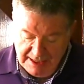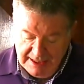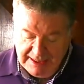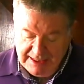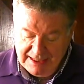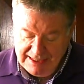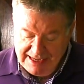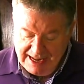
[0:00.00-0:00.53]
He
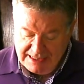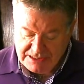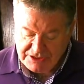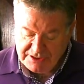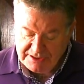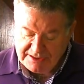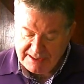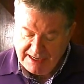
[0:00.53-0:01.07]
alleged
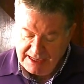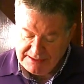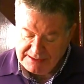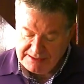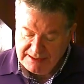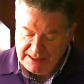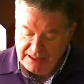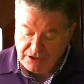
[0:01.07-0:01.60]
that
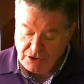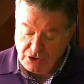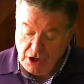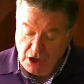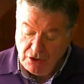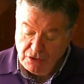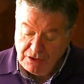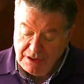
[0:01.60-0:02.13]
Kastner had
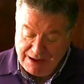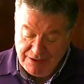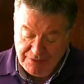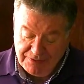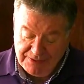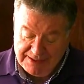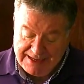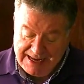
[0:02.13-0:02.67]
known
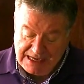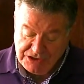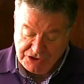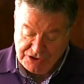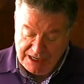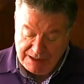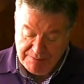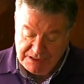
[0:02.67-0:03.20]
about the gas
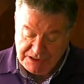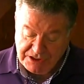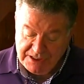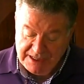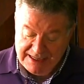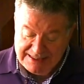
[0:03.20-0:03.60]
chambers